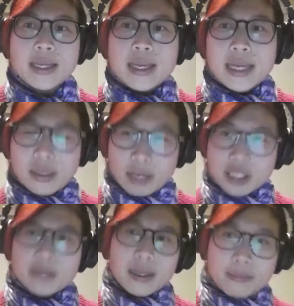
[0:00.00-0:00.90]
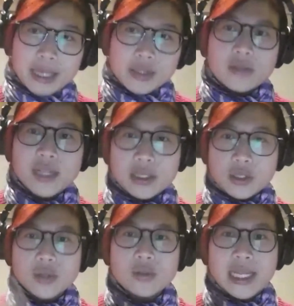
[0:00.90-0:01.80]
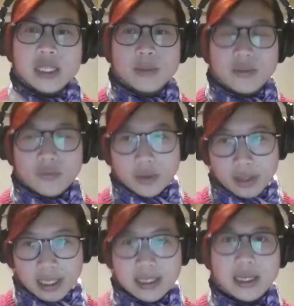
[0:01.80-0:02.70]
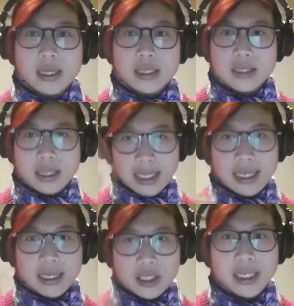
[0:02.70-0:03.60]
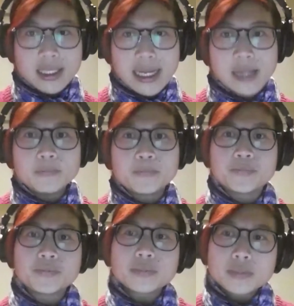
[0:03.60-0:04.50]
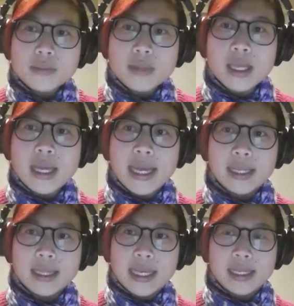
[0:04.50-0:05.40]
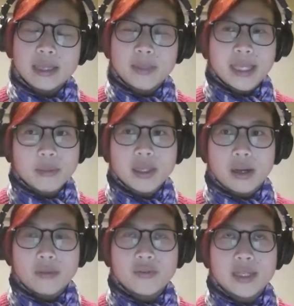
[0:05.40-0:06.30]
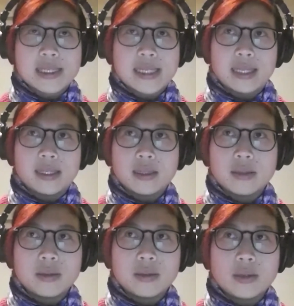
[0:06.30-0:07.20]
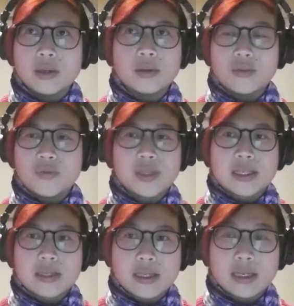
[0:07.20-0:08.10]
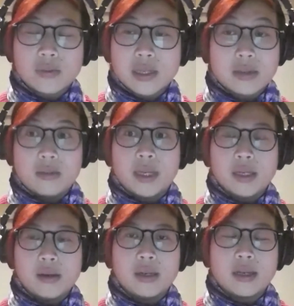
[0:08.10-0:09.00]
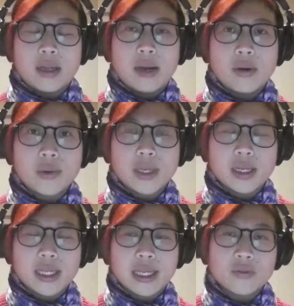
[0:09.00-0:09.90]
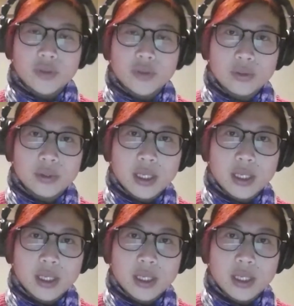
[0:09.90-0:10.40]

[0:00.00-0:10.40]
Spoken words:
Anyway, she made it back to the village 2 days before things started getting shut down, and then it became really obvious that the first concern was, oh my God, how are we going to get food?